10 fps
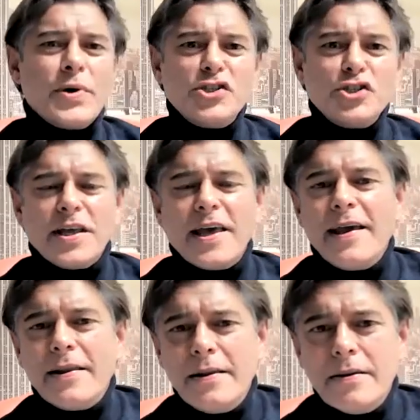was the question,
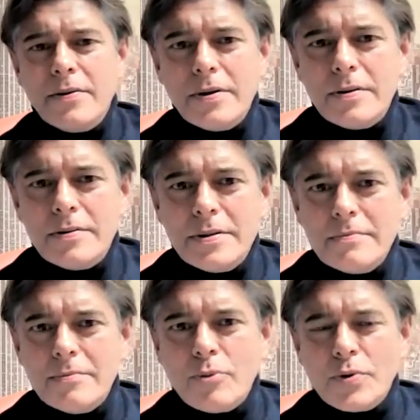Kay? I didn't.
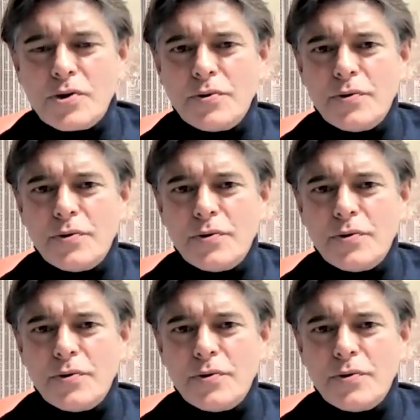What was the?